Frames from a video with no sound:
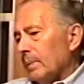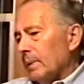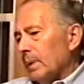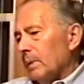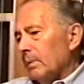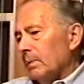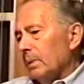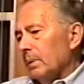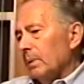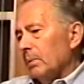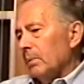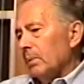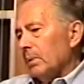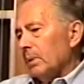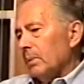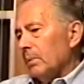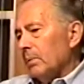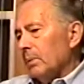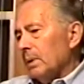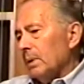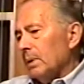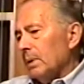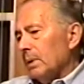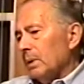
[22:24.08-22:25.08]
It
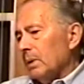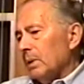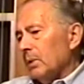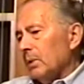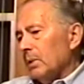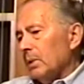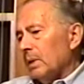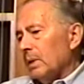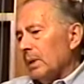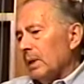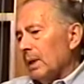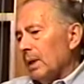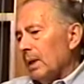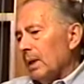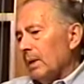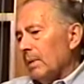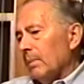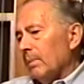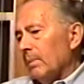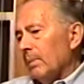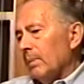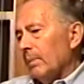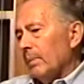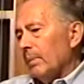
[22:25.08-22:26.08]
wasn't a good time.
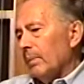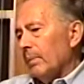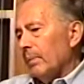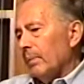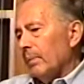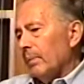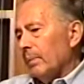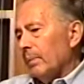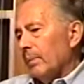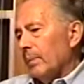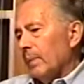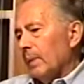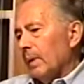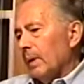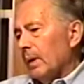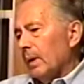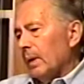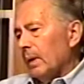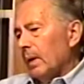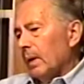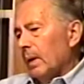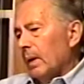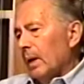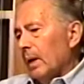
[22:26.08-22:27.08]

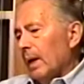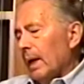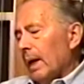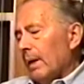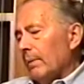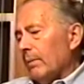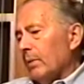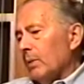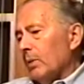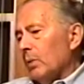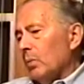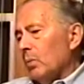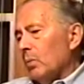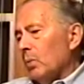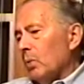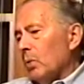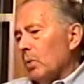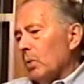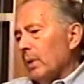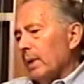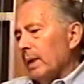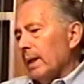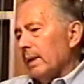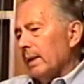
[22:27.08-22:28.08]
After the
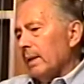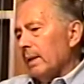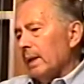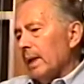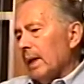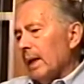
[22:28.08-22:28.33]
war ended,